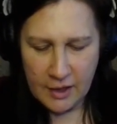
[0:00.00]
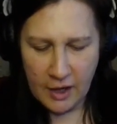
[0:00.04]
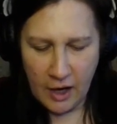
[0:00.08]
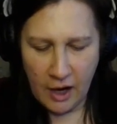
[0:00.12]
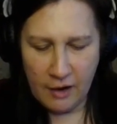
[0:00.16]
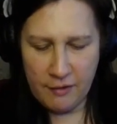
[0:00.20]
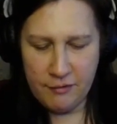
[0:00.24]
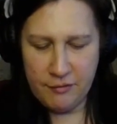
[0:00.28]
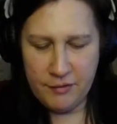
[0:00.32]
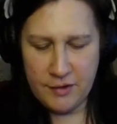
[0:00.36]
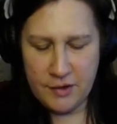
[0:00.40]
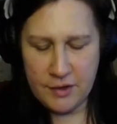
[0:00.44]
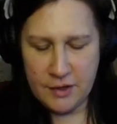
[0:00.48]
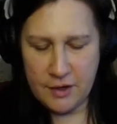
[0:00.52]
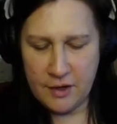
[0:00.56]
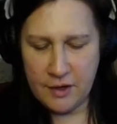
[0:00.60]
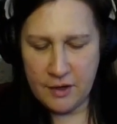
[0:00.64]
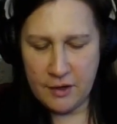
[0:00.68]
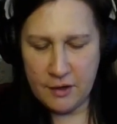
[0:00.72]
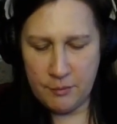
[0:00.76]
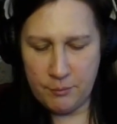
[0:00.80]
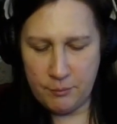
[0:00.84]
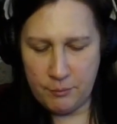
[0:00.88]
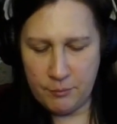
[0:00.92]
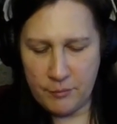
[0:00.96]
I think
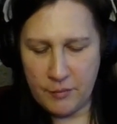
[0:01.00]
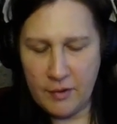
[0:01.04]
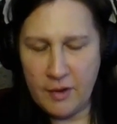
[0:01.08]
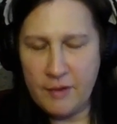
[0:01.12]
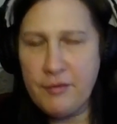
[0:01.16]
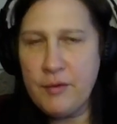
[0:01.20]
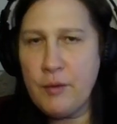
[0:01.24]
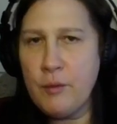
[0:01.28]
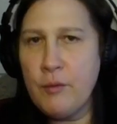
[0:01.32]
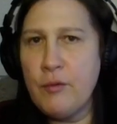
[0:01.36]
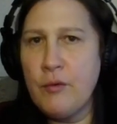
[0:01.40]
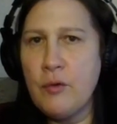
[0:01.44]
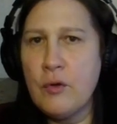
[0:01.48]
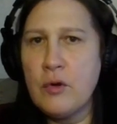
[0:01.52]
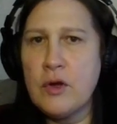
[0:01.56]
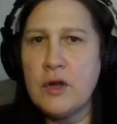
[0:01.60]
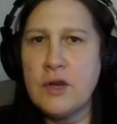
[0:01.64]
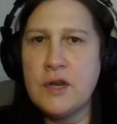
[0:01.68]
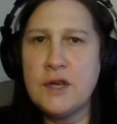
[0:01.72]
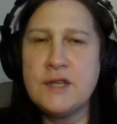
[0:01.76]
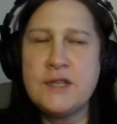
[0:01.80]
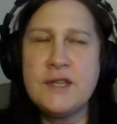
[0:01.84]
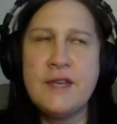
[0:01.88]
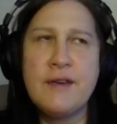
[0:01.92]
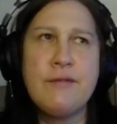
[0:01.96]
we've all got
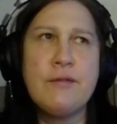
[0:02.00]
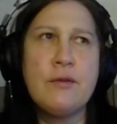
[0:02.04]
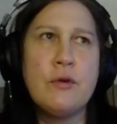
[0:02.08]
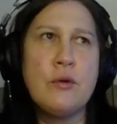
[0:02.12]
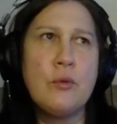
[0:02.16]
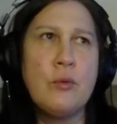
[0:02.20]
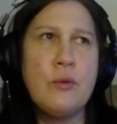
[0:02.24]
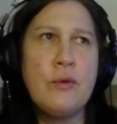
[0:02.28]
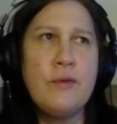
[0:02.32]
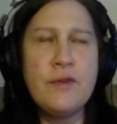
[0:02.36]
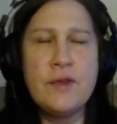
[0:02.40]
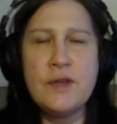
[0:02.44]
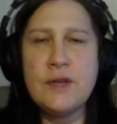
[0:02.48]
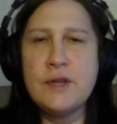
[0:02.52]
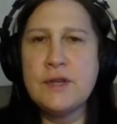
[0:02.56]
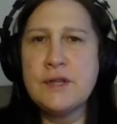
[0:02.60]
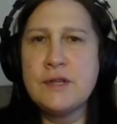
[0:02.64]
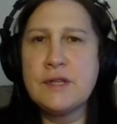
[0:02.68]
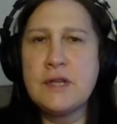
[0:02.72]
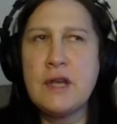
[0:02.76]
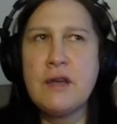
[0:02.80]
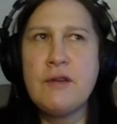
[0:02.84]
a devil within us.